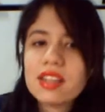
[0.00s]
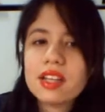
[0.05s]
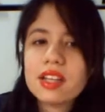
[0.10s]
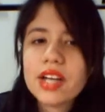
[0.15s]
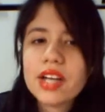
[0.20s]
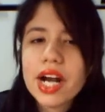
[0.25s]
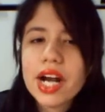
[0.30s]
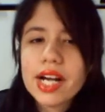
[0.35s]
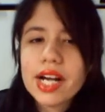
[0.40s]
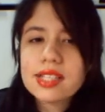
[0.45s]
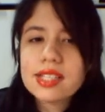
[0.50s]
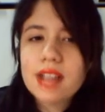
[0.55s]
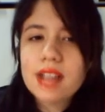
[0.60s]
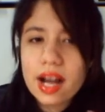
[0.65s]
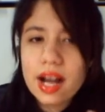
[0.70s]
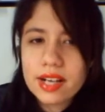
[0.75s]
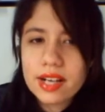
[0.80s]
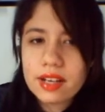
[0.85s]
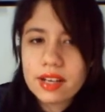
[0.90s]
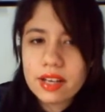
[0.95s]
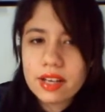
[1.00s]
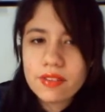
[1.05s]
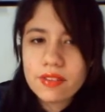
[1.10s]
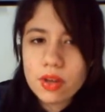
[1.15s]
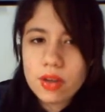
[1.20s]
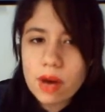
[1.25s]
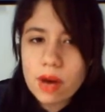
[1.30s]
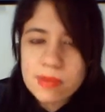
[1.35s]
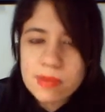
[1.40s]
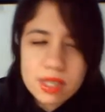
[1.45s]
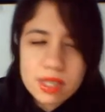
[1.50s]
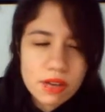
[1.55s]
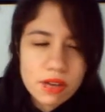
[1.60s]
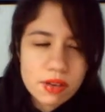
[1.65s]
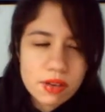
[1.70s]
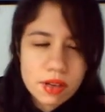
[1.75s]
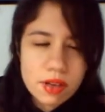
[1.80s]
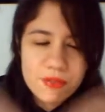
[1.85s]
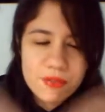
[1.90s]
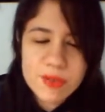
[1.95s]
the lyrics, kind of, even though I'm
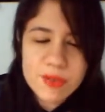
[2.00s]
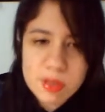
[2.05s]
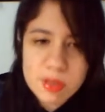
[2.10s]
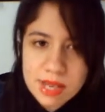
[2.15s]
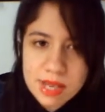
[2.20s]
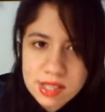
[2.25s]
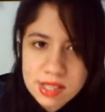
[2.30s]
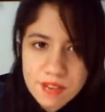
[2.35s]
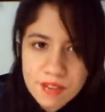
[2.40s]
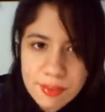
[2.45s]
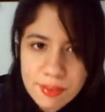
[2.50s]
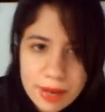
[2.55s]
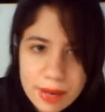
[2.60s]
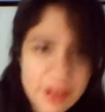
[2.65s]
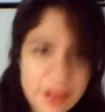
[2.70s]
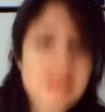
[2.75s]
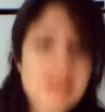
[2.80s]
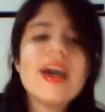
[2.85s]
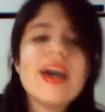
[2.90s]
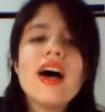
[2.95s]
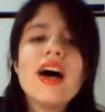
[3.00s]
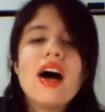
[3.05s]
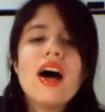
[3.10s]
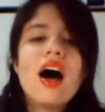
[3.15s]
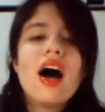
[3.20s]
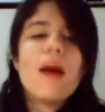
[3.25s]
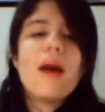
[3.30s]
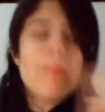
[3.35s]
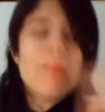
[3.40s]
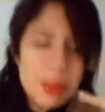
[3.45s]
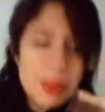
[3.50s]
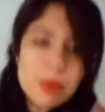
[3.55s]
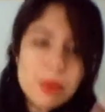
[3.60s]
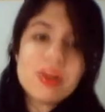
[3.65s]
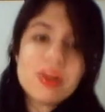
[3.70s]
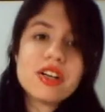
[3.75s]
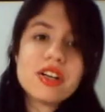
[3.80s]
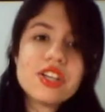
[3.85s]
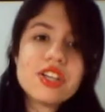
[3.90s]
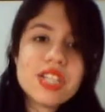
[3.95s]
still confused myself about it, maybe
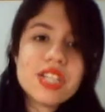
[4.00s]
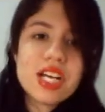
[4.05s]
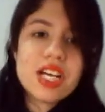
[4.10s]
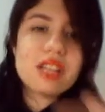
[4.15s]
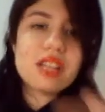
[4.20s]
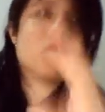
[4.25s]
we'll understand a